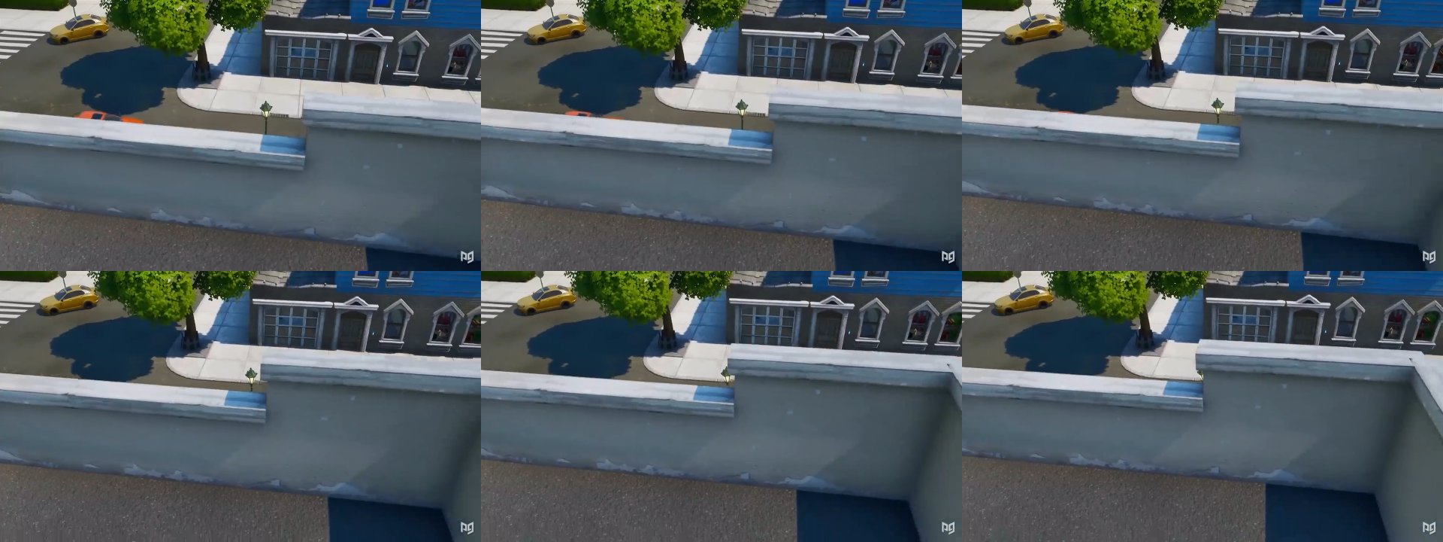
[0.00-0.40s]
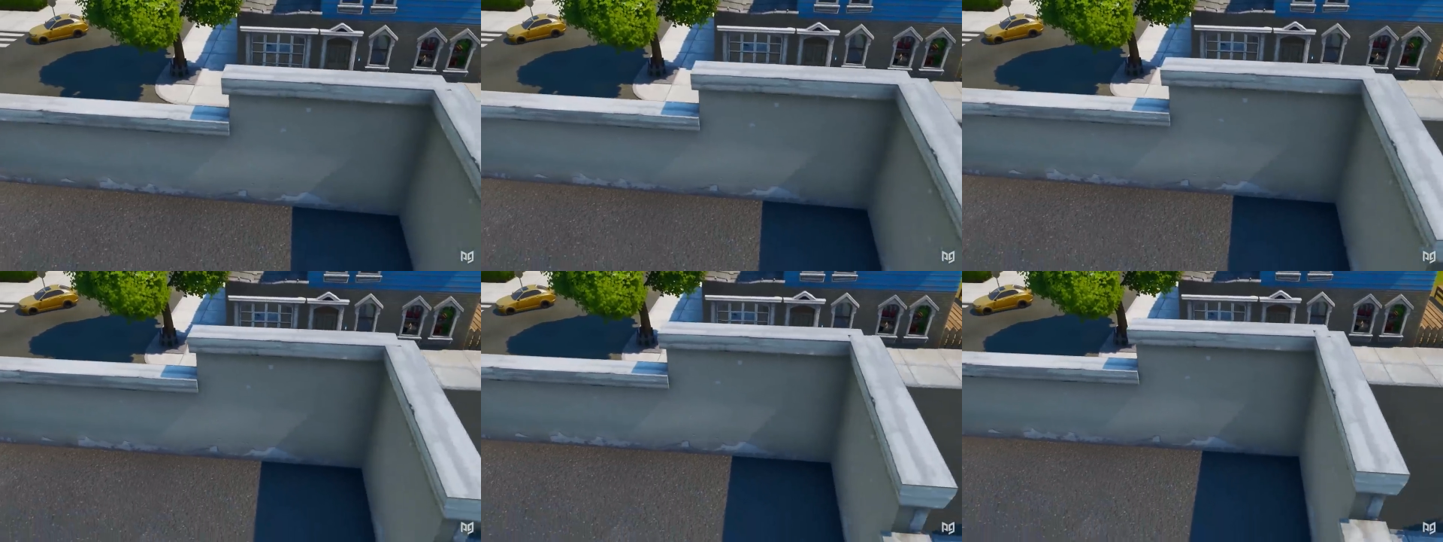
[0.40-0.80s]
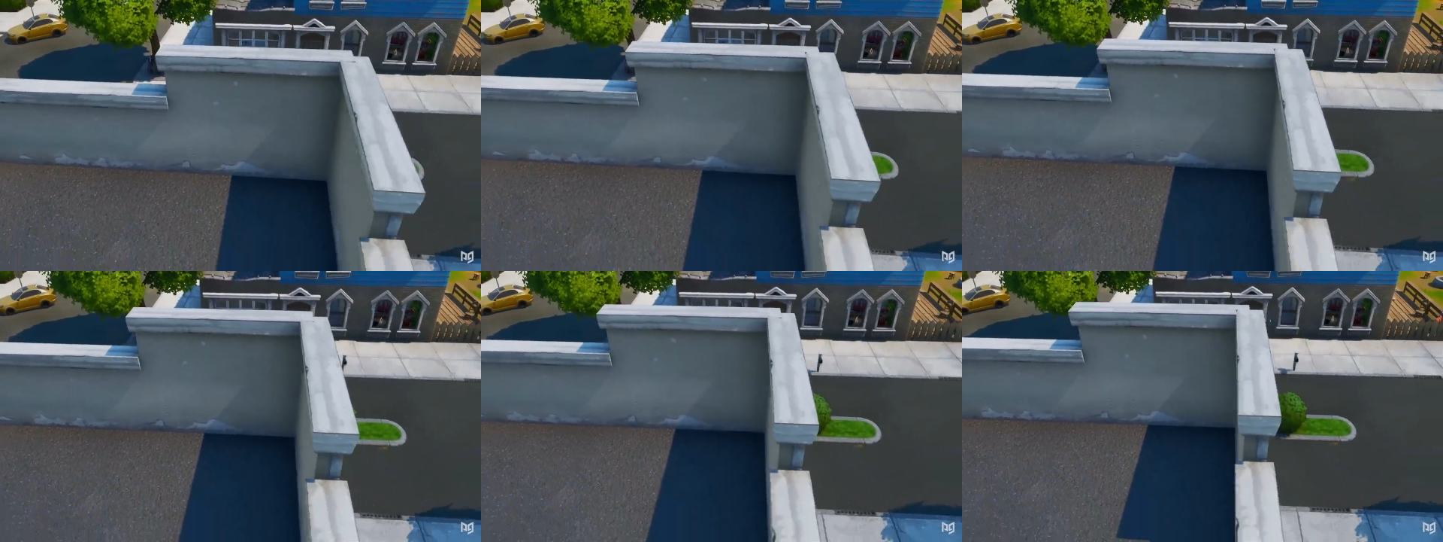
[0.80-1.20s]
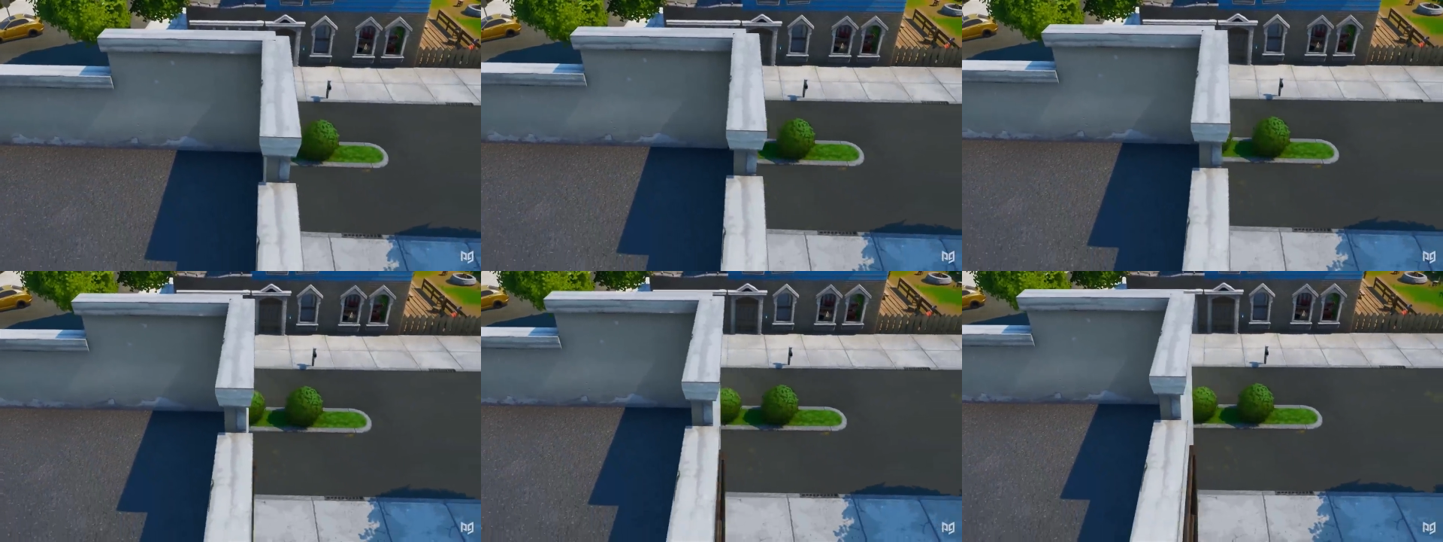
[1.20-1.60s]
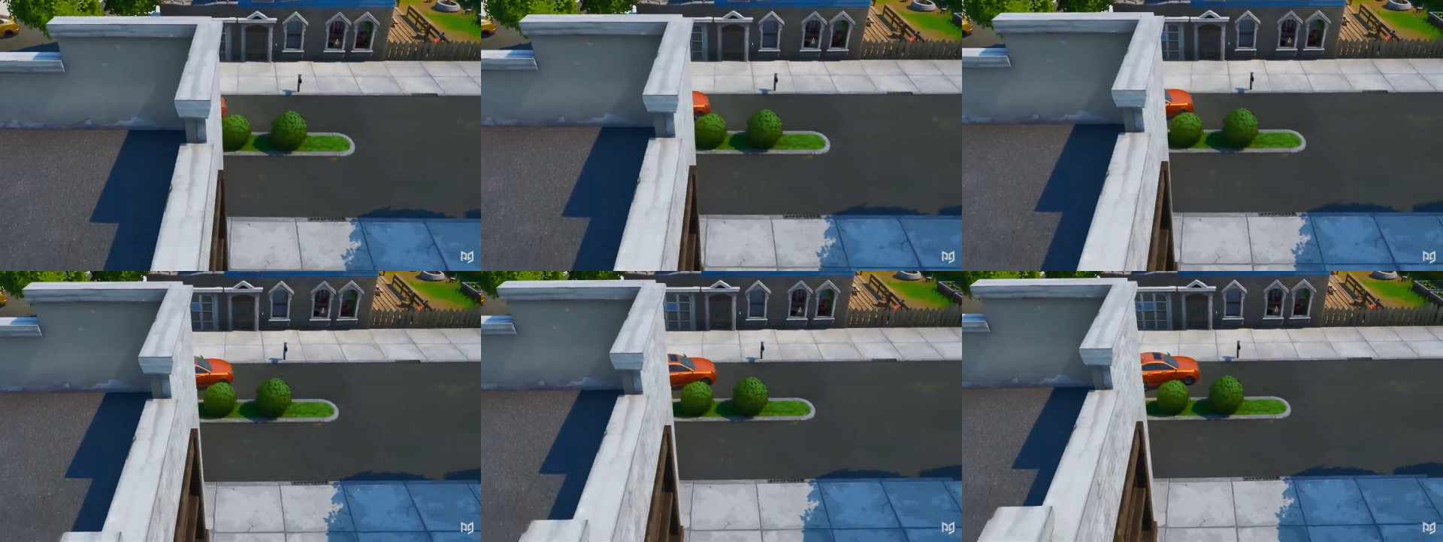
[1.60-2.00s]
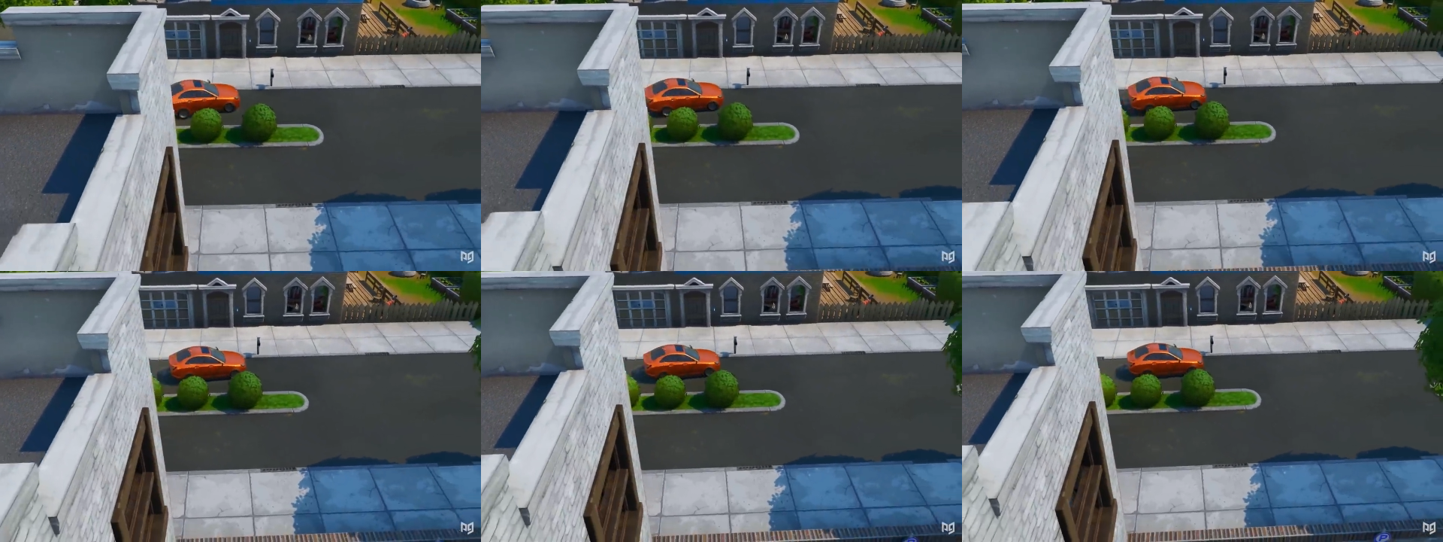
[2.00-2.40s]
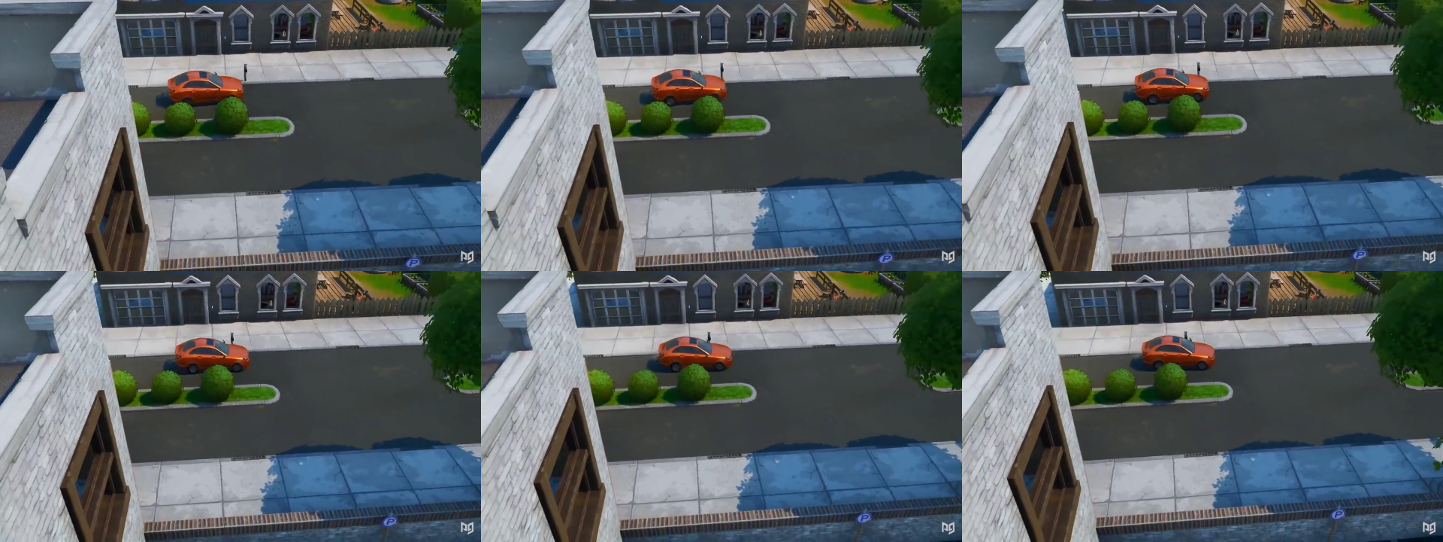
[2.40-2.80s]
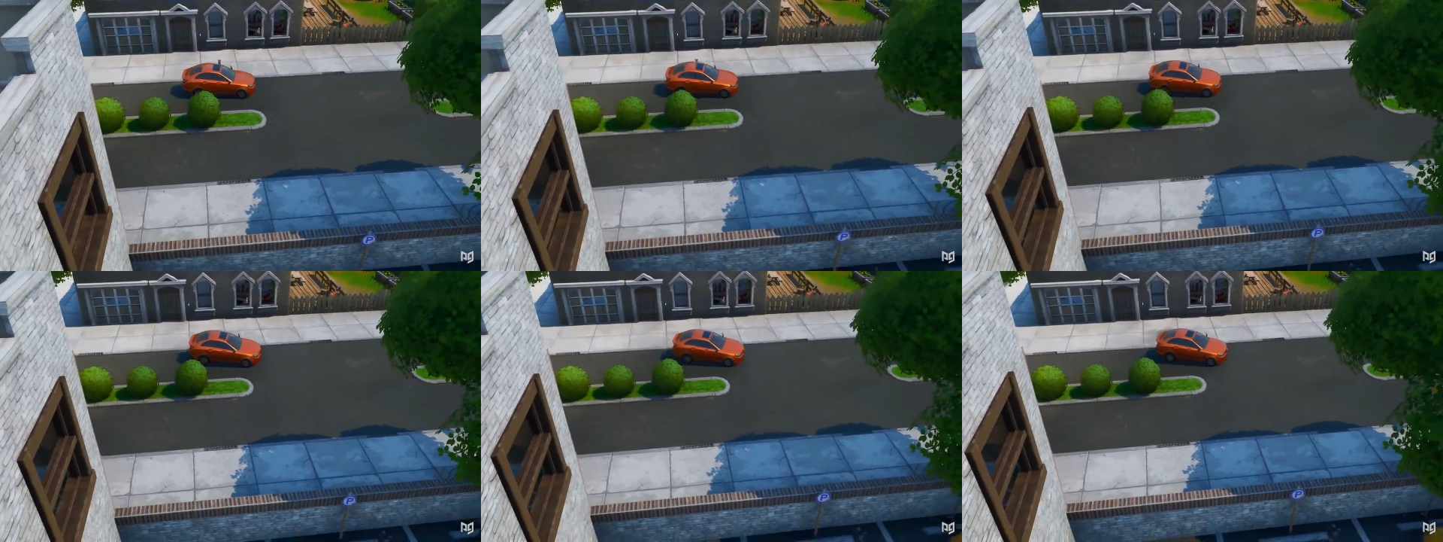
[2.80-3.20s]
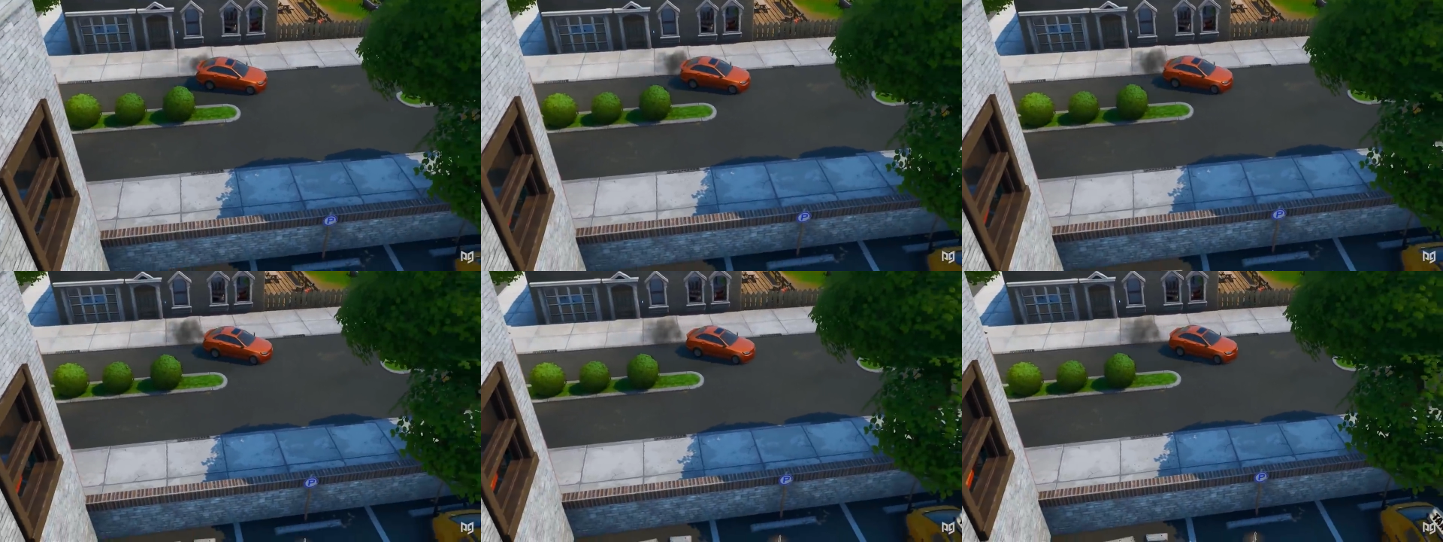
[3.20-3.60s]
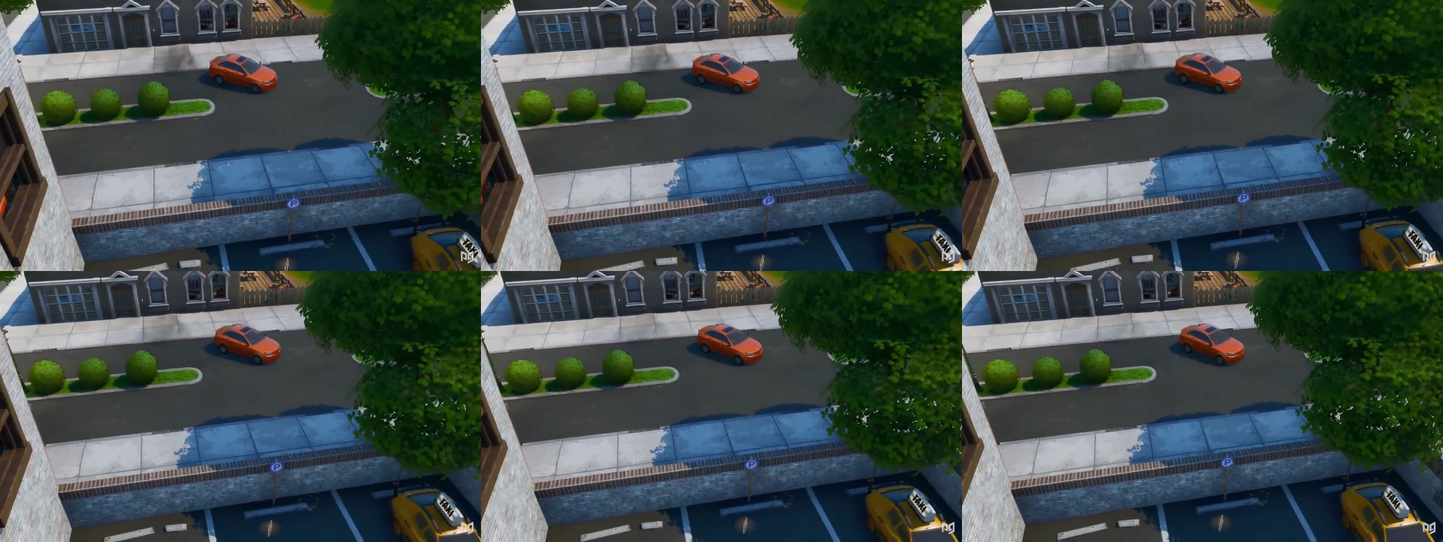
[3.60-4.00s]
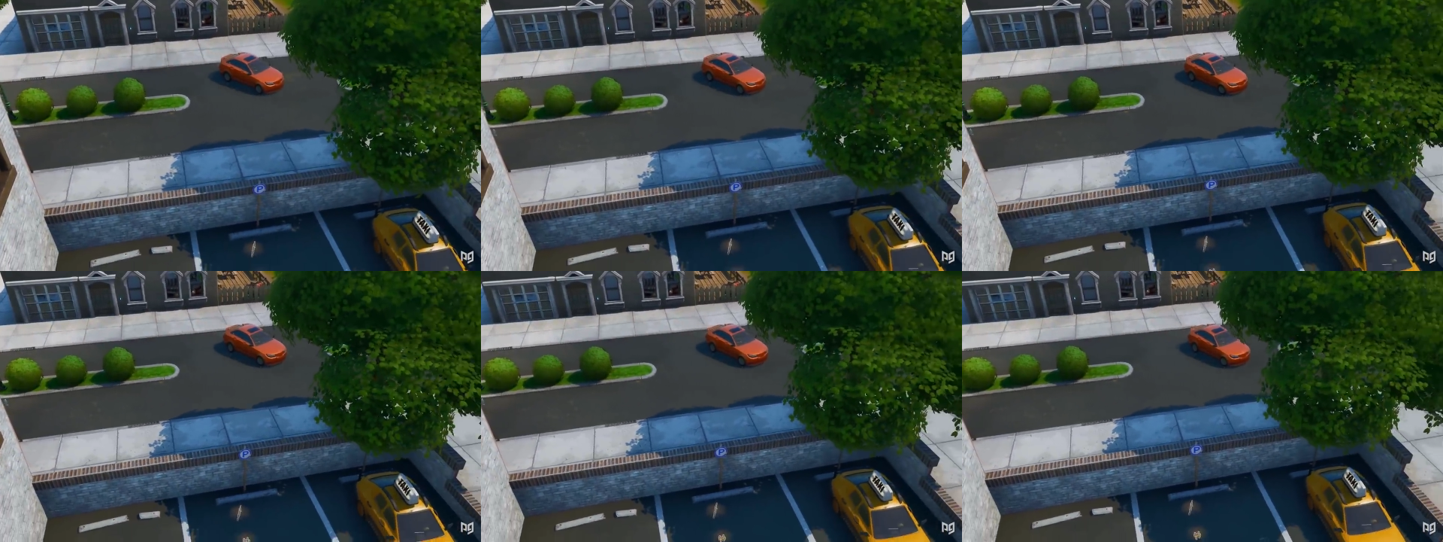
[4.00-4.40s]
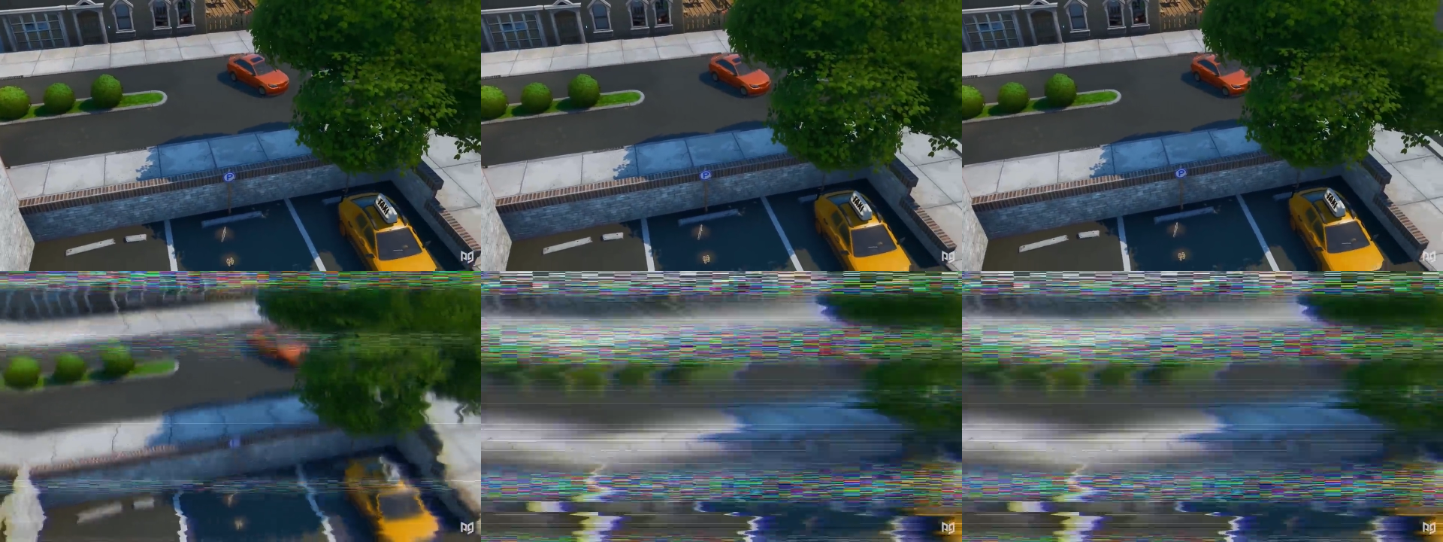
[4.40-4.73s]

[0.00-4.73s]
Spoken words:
No face is visible, so there are no lips to read.